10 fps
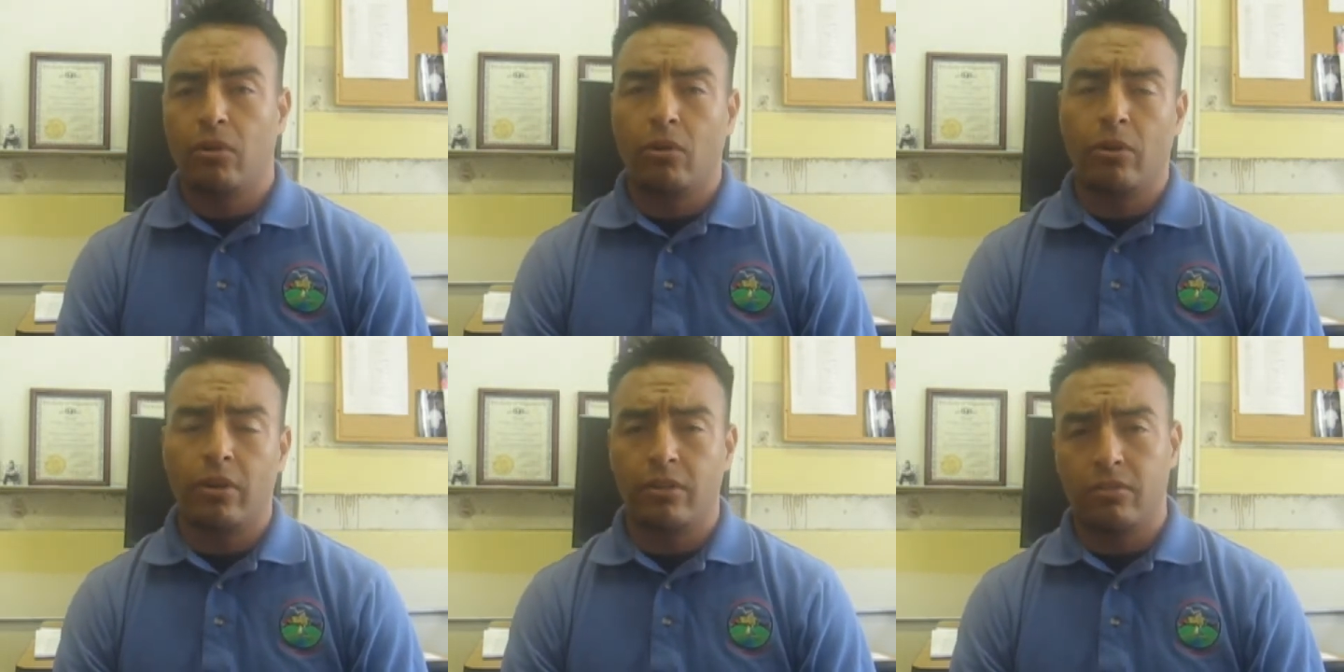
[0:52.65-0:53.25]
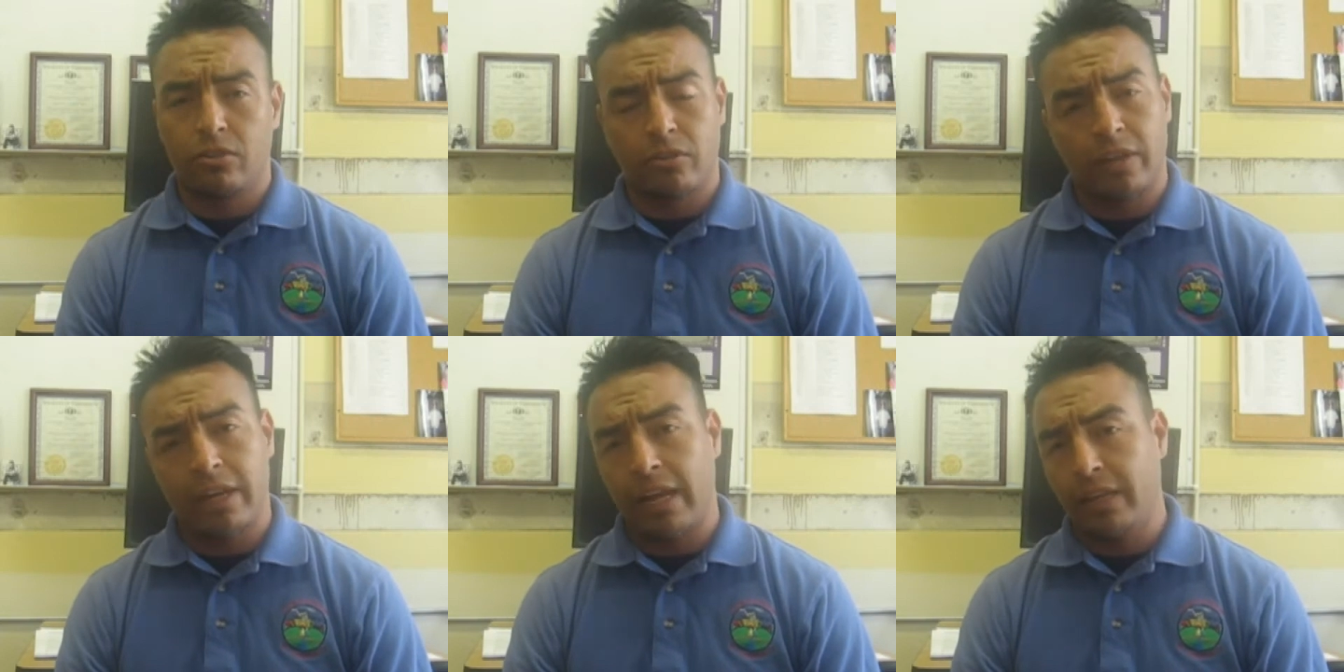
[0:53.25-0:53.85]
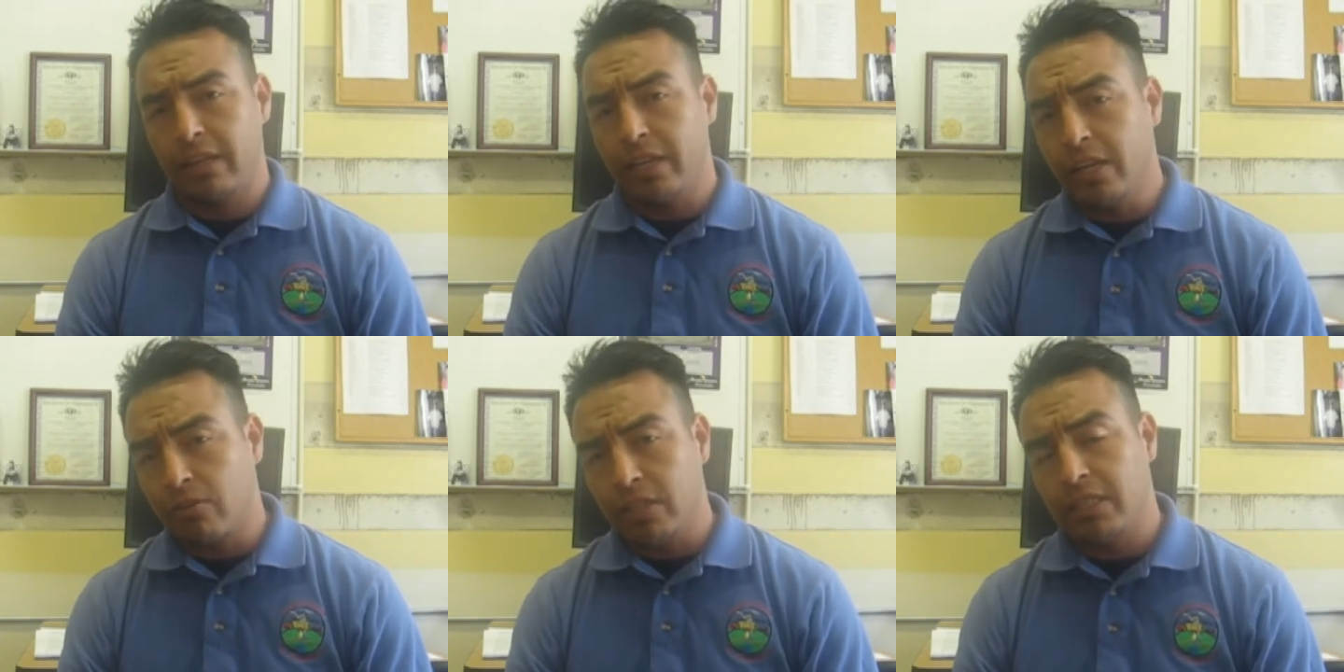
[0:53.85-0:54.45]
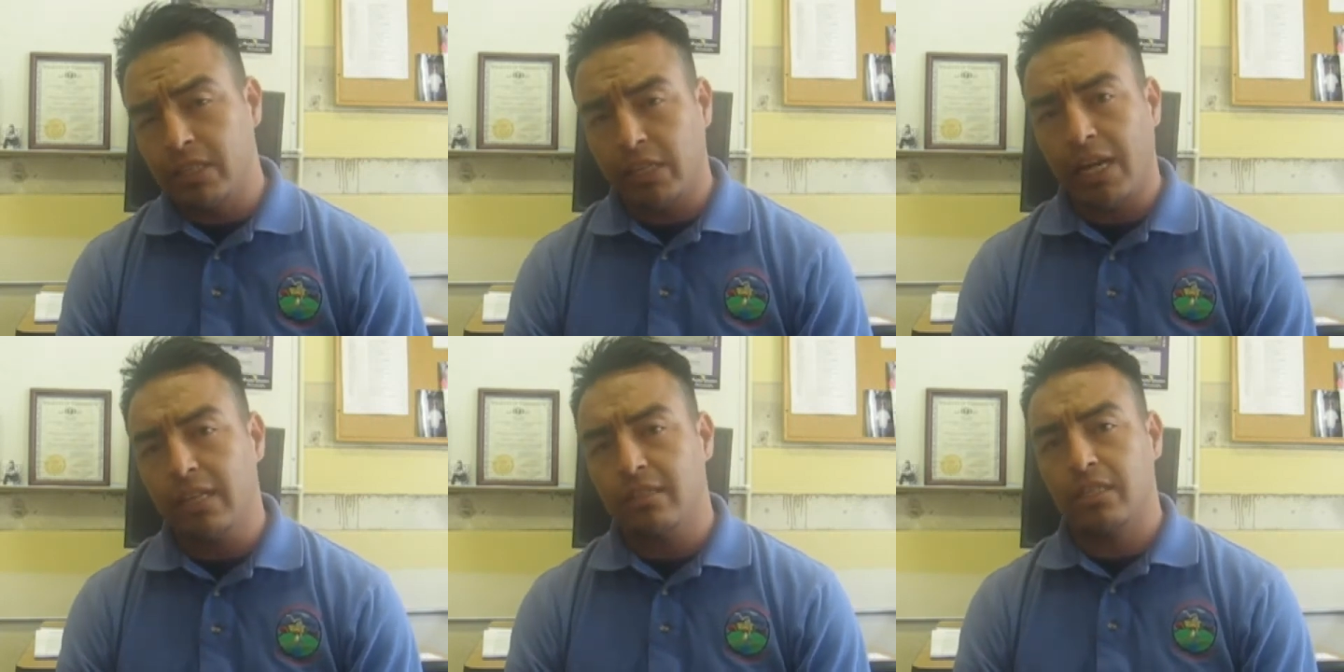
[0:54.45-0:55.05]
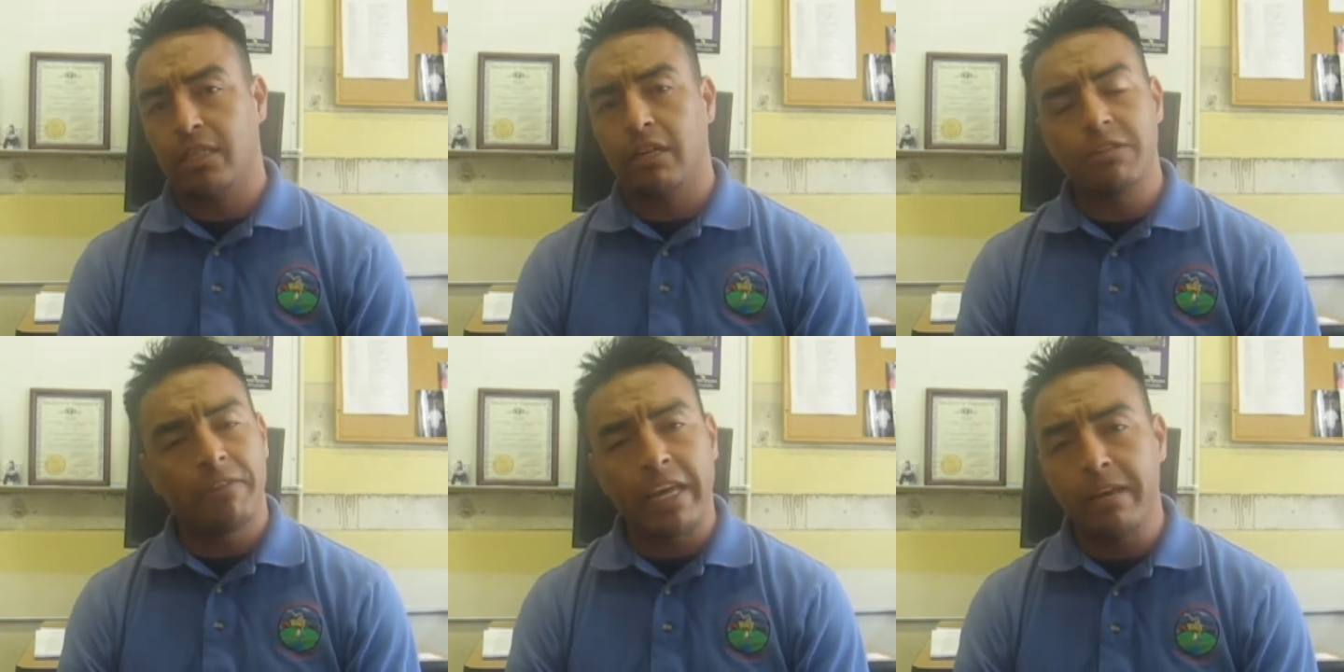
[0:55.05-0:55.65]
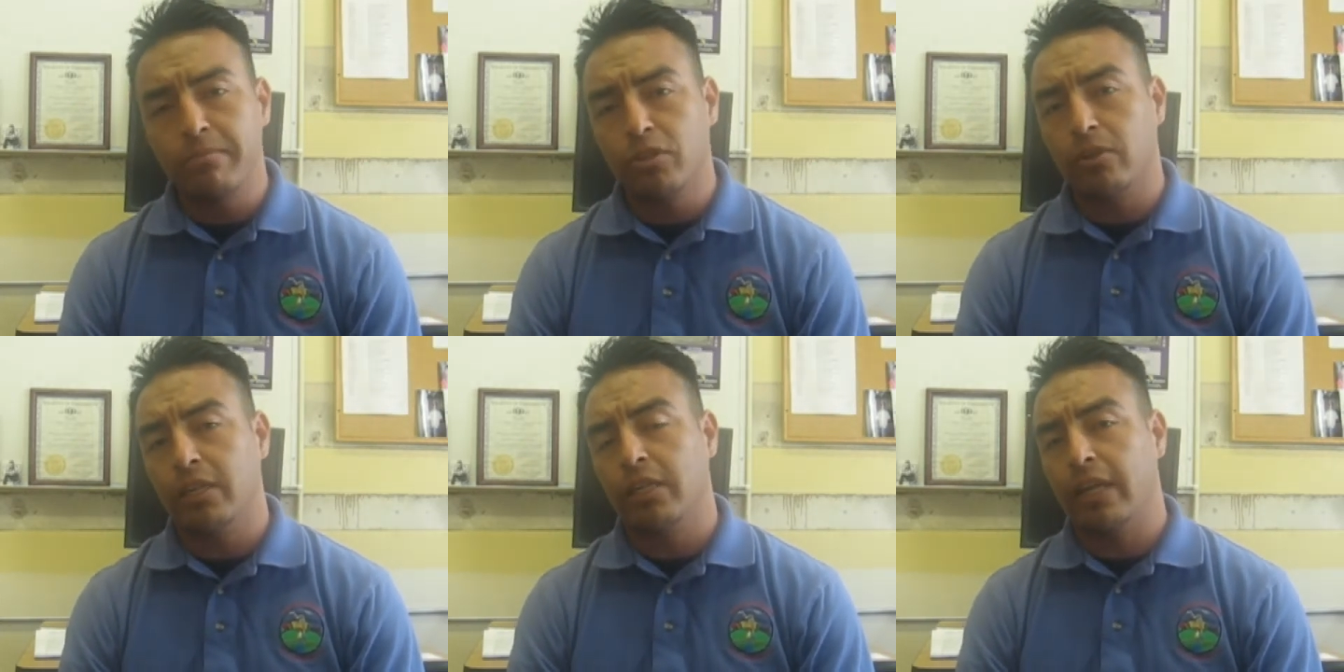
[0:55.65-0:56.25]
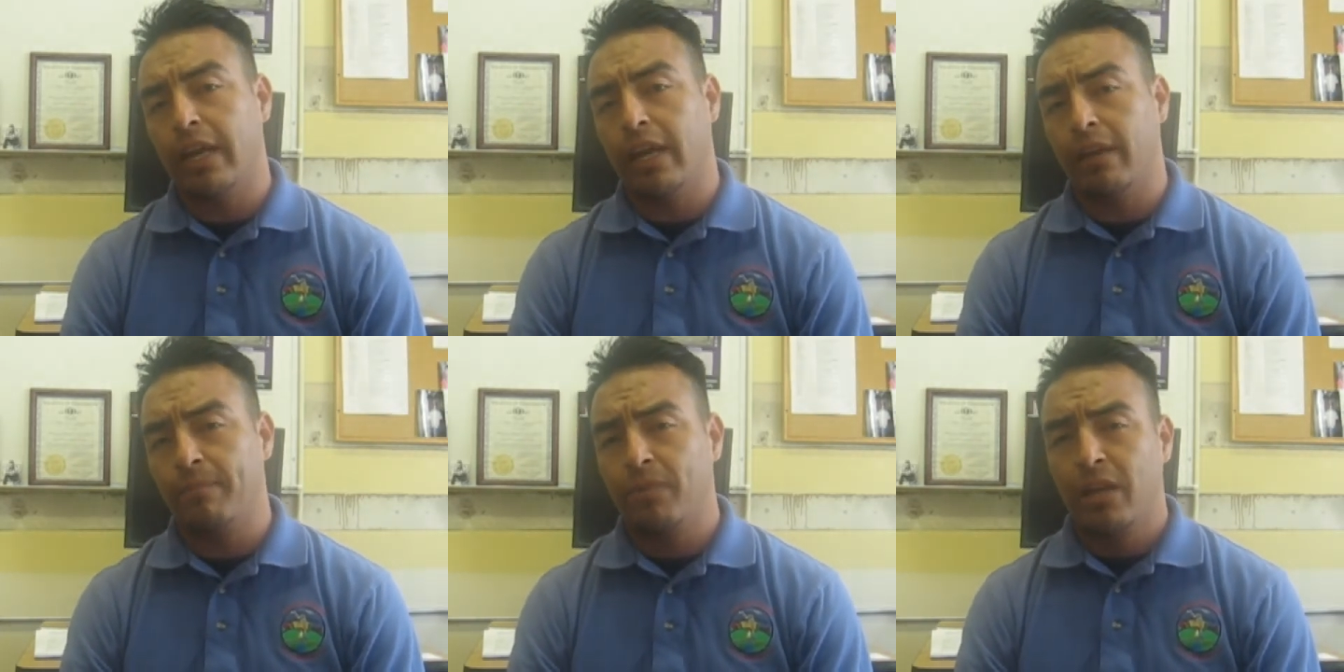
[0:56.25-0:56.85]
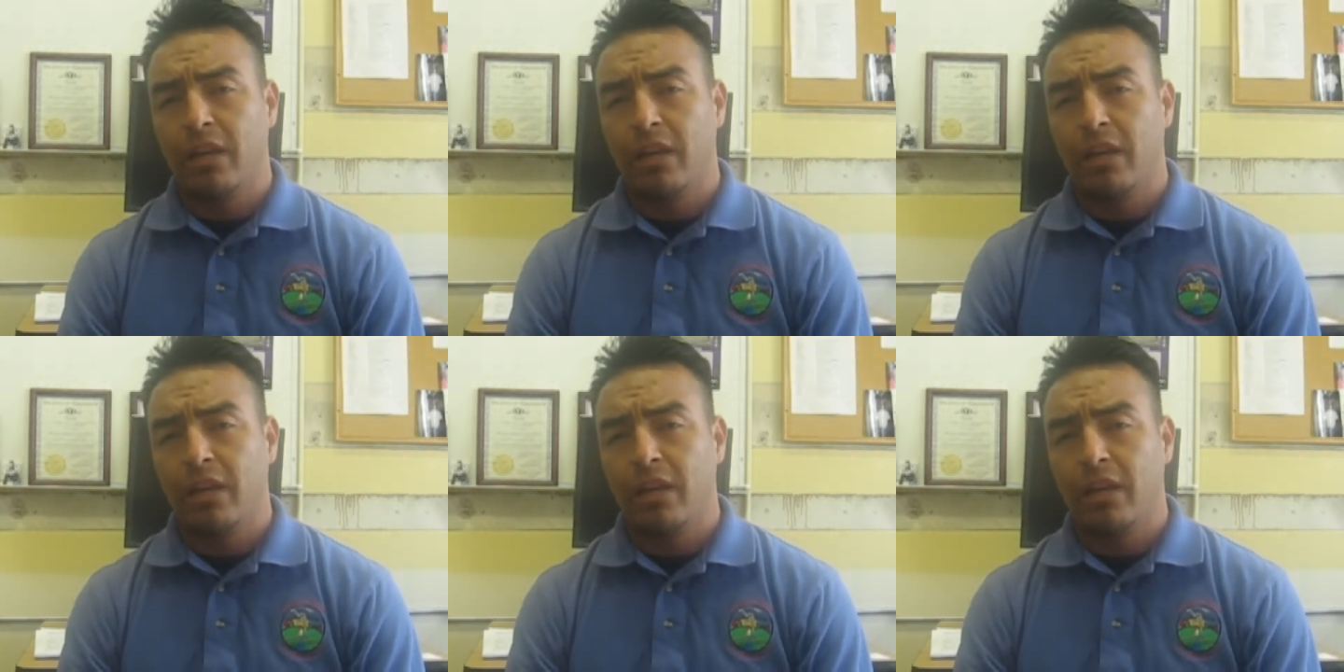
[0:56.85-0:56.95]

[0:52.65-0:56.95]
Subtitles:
or so that I can decrease the chances of him joining a gang.